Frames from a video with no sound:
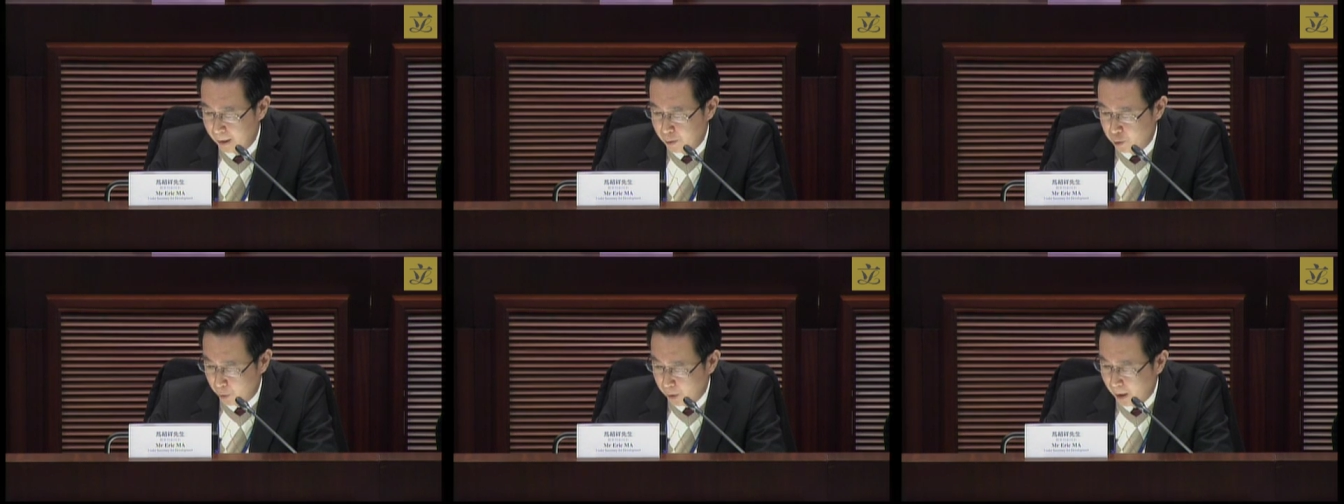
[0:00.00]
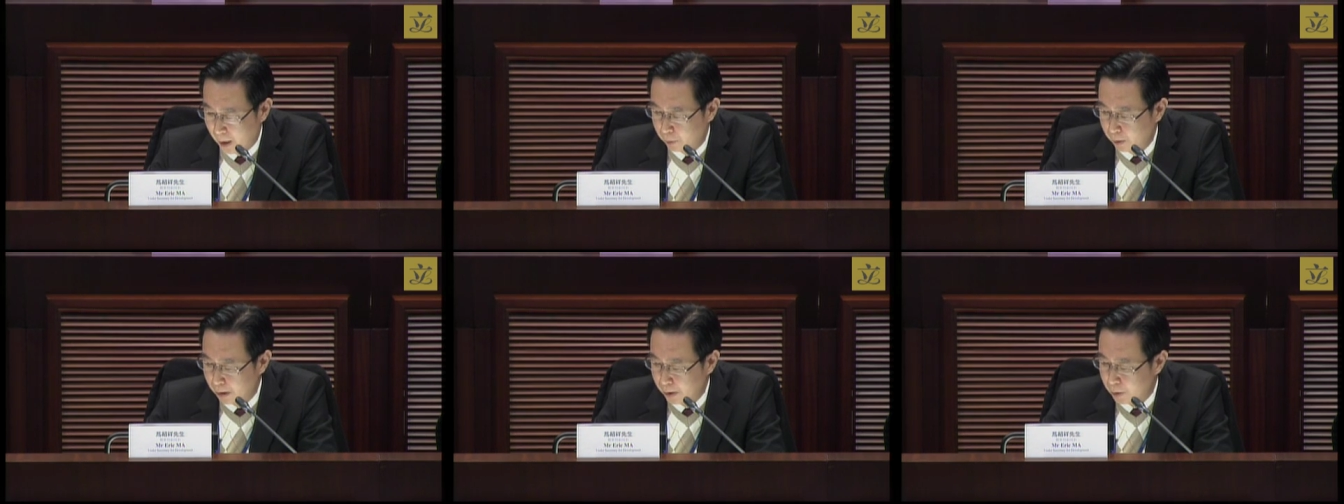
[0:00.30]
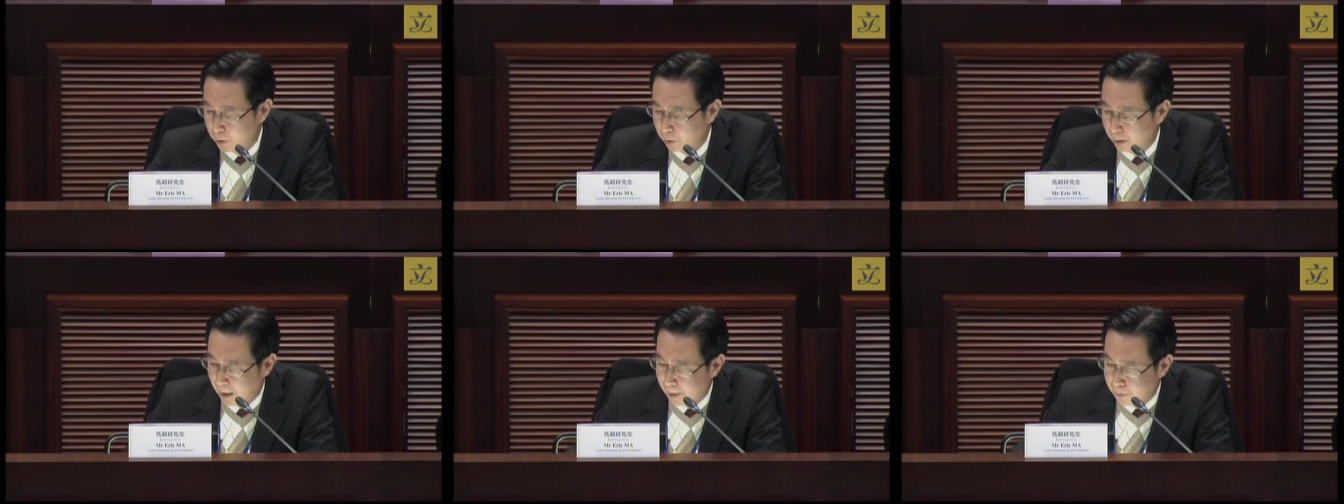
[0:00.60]
price
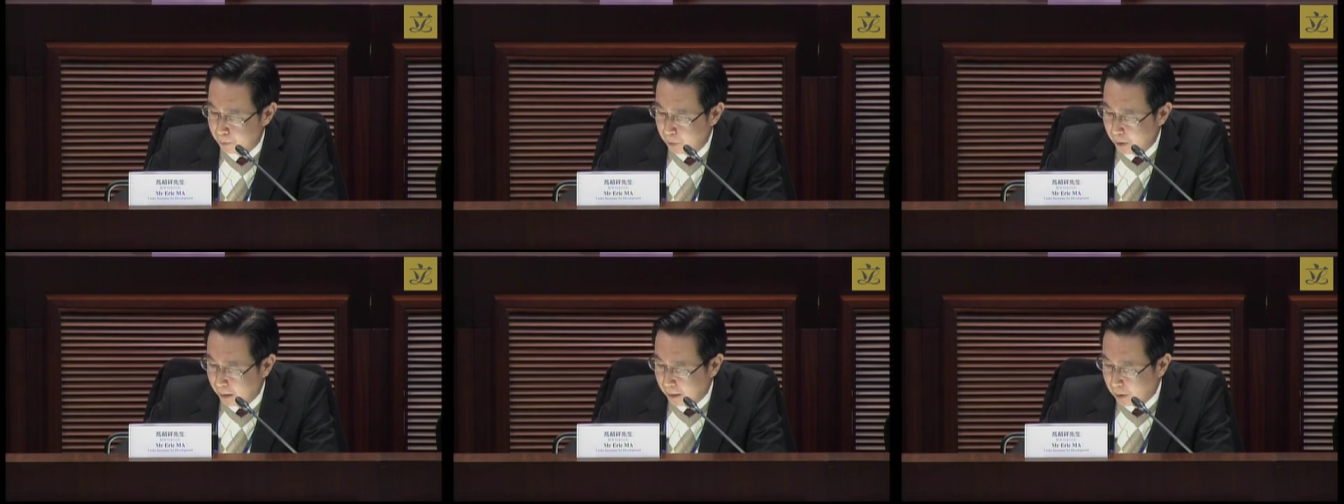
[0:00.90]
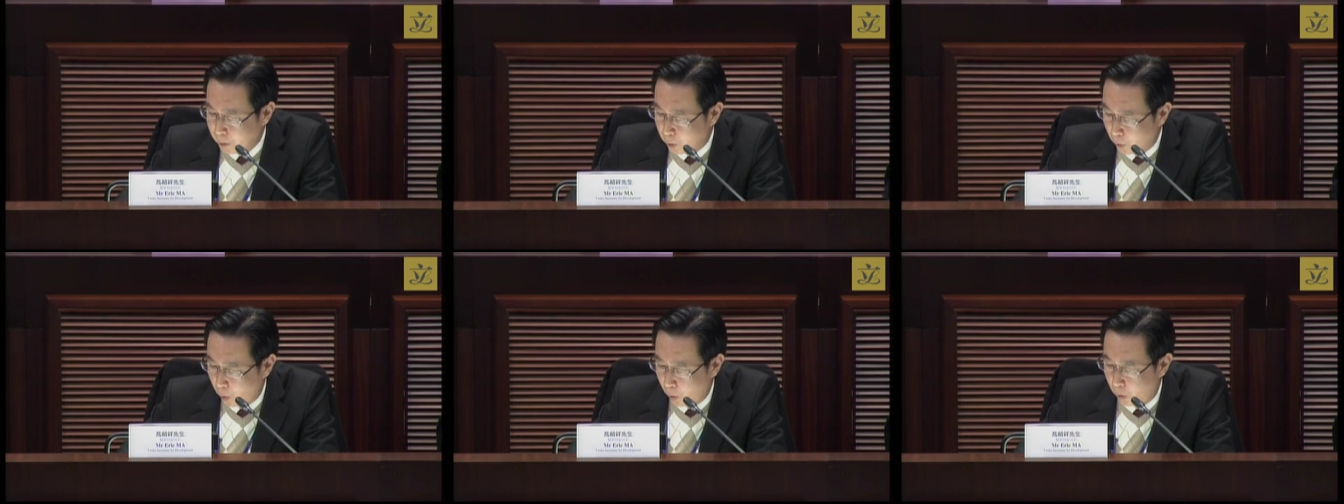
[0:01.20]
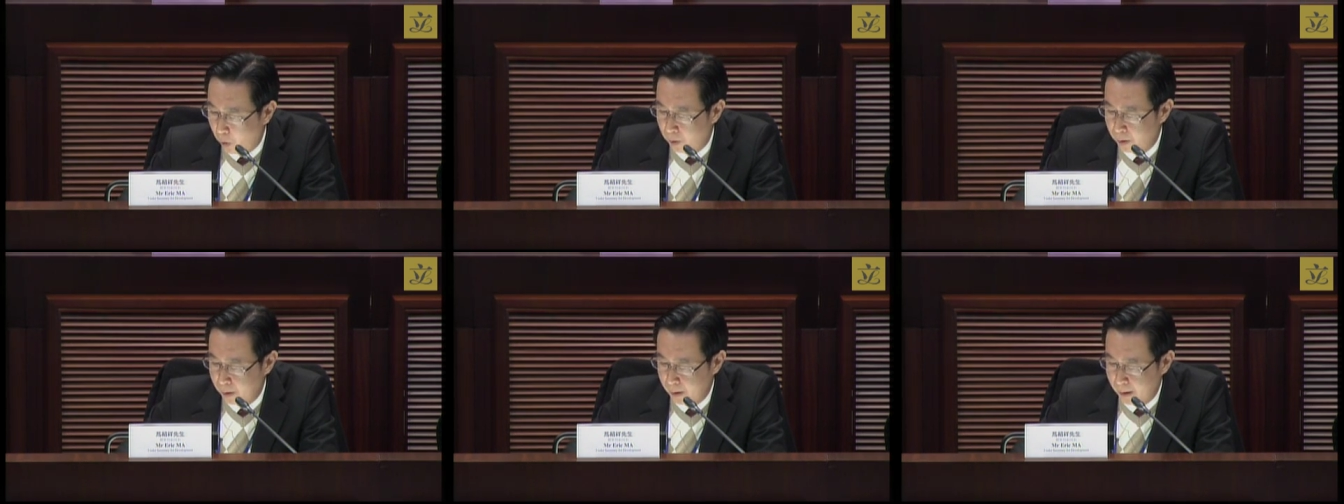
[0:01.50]
for
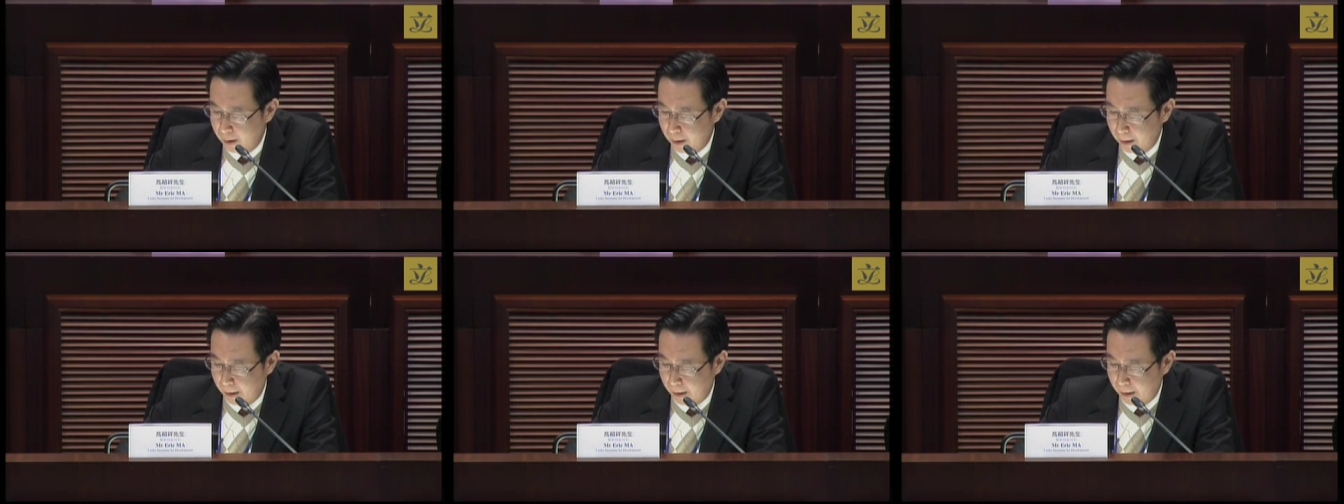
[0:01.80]
redevelopment.